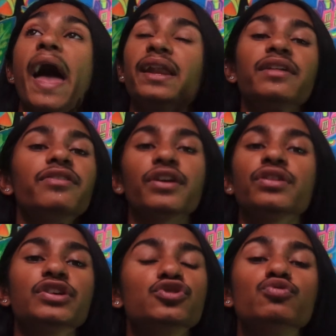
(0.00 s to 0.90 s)
anything
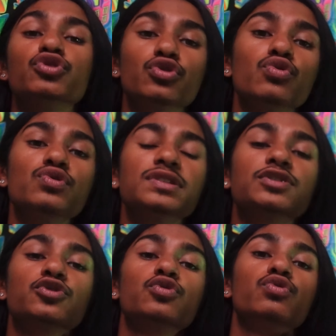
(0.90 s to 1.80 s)
that you choose
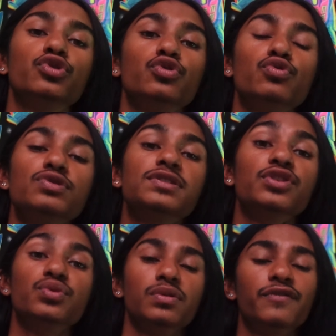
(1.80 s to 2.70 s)
to use the
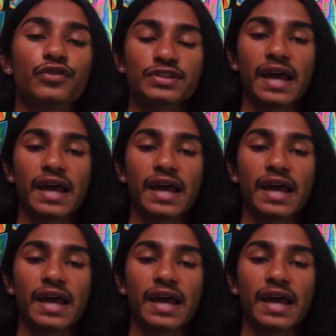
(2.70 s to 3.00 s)
universe